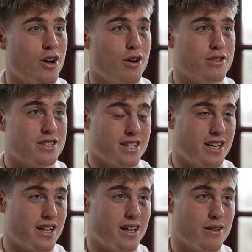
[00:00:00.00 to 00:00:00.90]

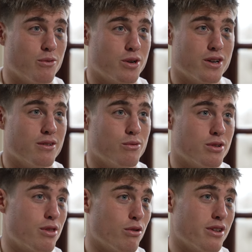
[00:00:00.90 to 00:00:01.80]
obviously
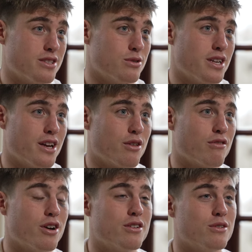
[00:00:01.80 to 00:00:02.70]
thought this was the end of the road.